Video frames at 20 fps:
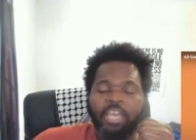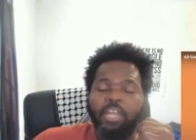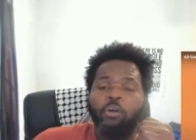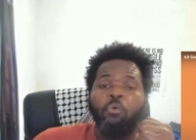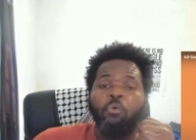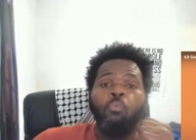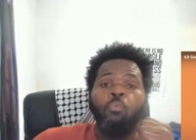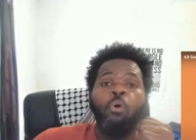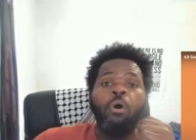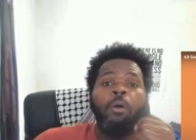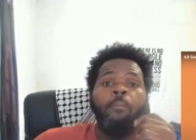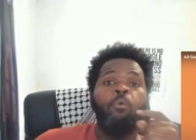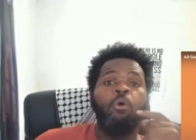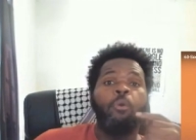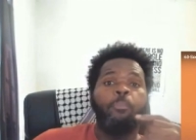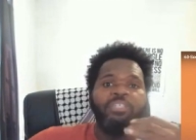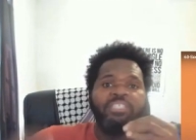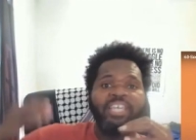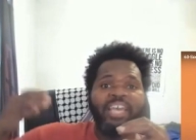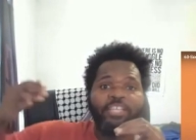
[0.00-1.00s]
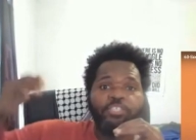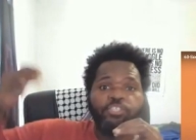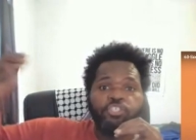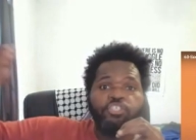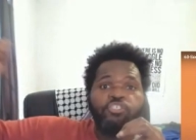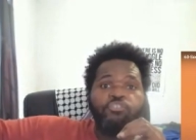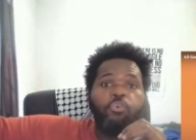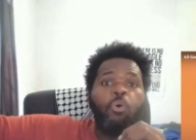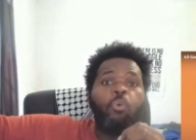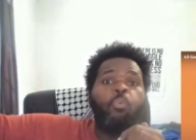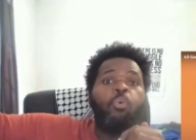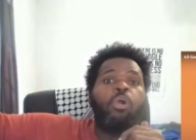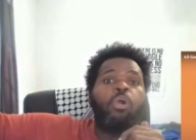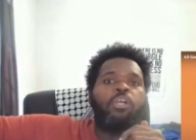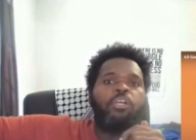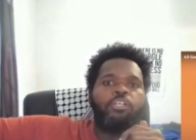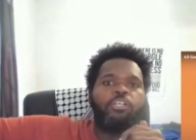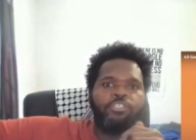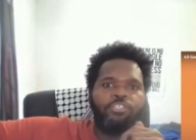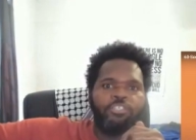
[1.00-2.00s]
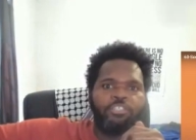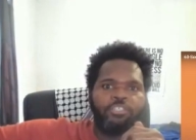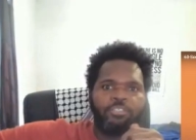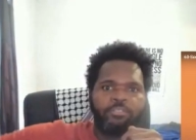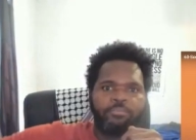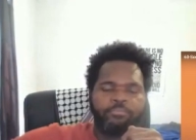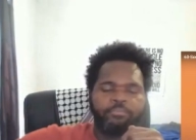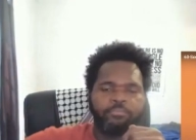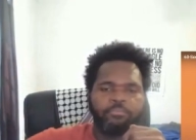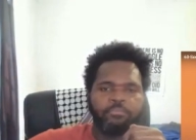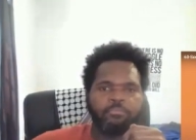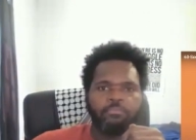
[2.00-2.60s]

They don't want more protections for workers.